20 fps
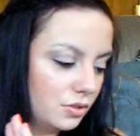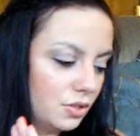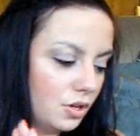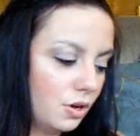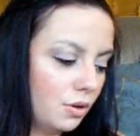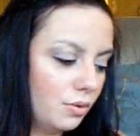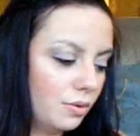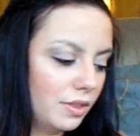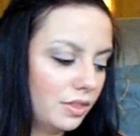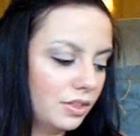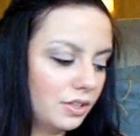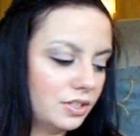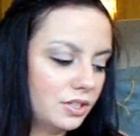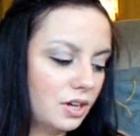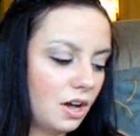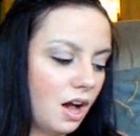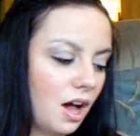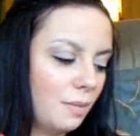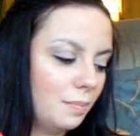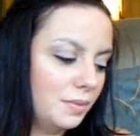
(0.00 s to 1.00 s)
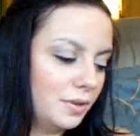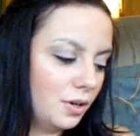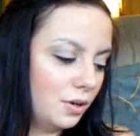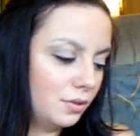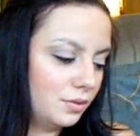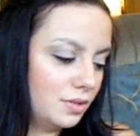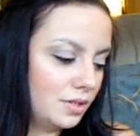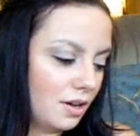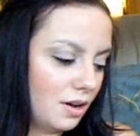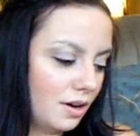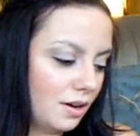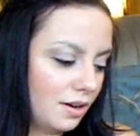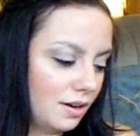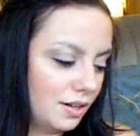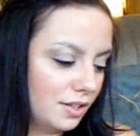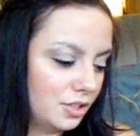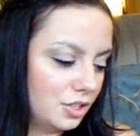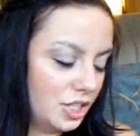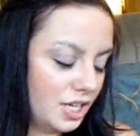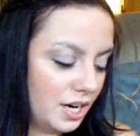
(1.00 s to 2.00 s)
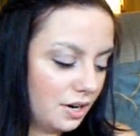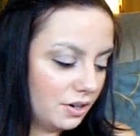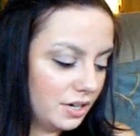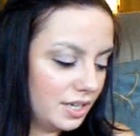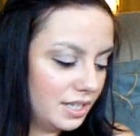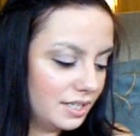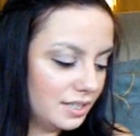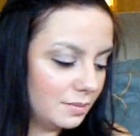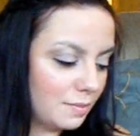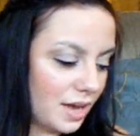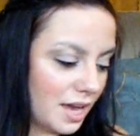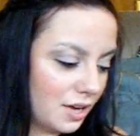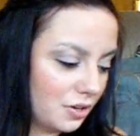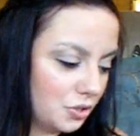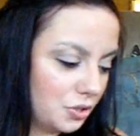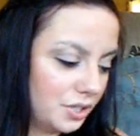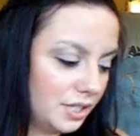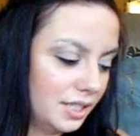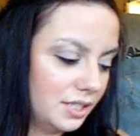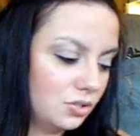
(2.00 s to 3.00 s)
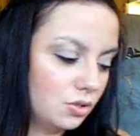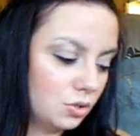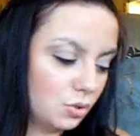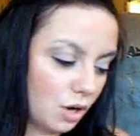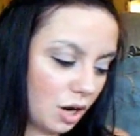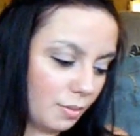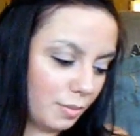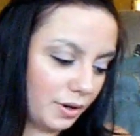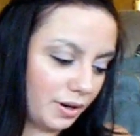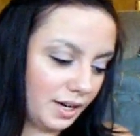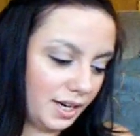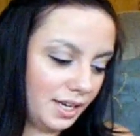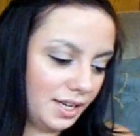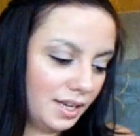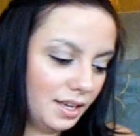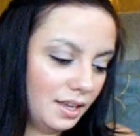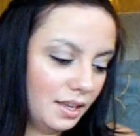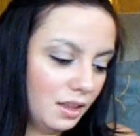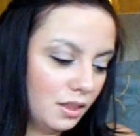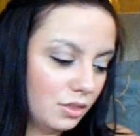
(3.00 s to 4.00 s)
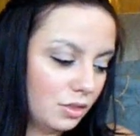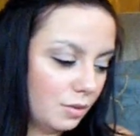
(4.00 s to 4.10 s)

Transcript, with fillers: So the top notes are cherries, mandarin, and strawberry.